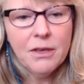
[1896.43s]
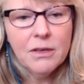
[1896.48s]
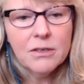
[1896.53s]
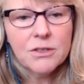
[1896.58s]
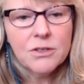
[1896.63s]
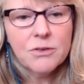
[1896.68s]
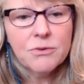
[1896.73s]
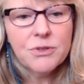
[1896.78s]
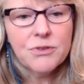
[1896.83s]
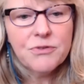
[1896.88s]

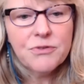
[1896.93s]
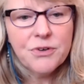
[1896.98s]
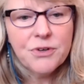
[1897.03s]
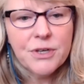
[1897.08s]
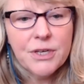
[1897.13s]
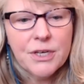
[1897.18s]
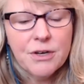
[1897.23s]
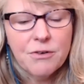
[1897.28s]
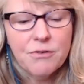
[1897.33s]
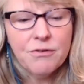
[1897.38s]
So it's very
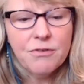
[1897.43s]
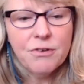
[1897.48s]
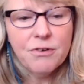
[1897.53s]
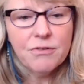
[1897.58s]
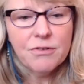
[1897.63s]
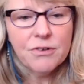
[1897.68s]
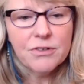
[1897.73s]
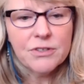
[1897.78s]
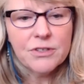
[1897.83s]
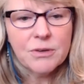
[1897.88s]
helpful
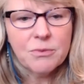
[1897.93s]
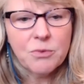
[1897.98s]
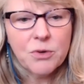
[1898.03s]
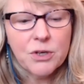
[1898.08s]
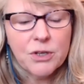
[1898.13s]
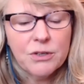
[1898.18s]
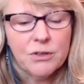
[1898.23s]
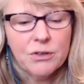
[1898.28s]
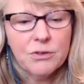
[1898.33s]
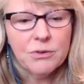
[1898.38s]
for
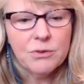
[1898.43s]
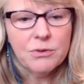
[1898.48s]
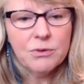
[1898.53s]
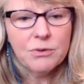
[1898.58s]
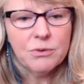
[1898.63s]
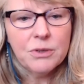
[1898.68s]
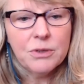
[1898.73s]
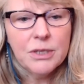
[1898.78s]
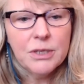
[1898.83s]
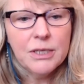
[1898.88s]
someone
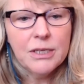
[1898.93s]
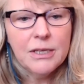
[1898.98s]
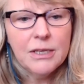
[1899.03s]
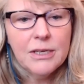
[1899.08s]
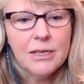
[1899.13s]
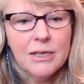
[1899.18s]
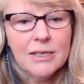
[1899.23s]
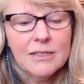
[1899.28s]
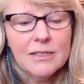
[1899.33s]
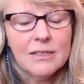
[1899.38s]
who
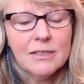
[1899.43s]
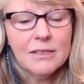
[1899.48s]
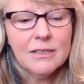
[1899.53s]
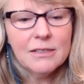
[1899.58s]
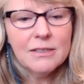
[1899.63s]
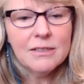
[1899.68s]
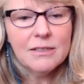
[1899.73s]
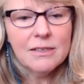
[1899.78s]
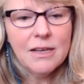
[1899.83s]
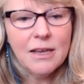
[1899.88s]
is in a
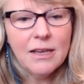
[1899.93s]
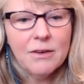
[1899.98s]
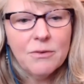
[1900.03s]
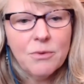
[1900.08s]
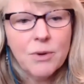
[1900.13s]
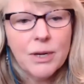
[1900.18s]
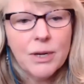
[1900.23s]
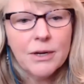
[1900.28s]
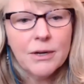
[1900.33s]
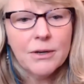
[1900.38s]
state
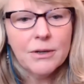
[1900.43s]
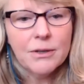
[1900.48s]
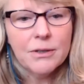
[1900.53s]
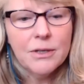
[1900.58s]
where,